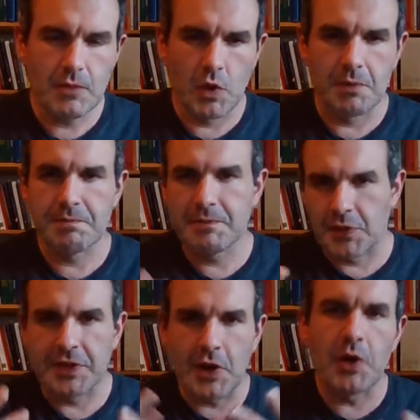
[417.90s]
Or, you
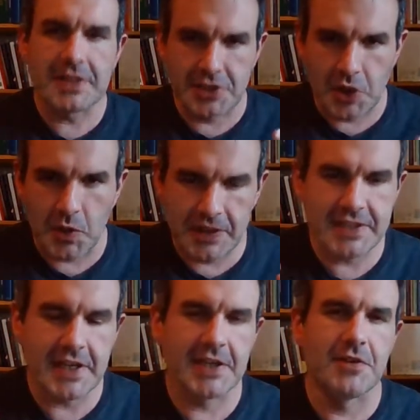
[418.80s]
know, the oak hasn't totally
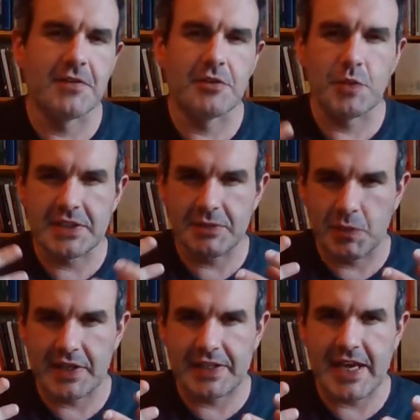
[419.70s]
taken over, and
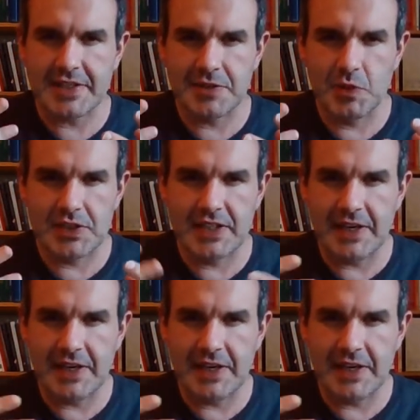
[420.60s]
what's